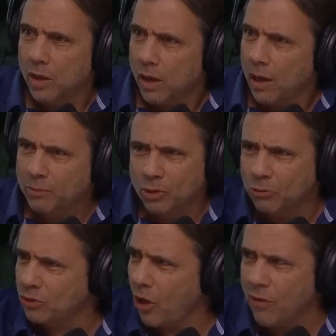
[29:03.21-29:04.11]
I'm so
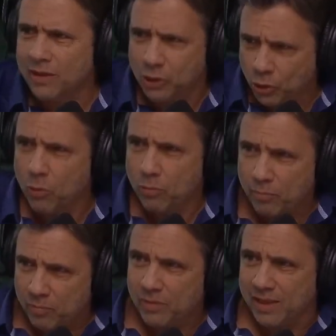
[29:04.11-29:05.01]
sorry. Did you
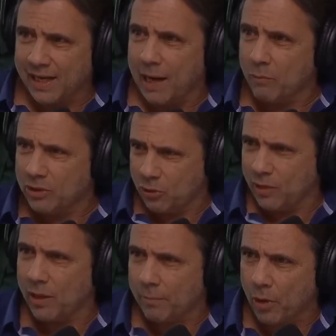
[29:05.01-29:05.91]
think I was
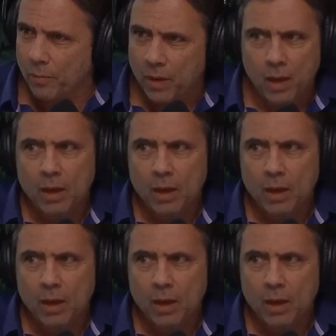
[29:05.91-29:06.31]
doing that on purpose?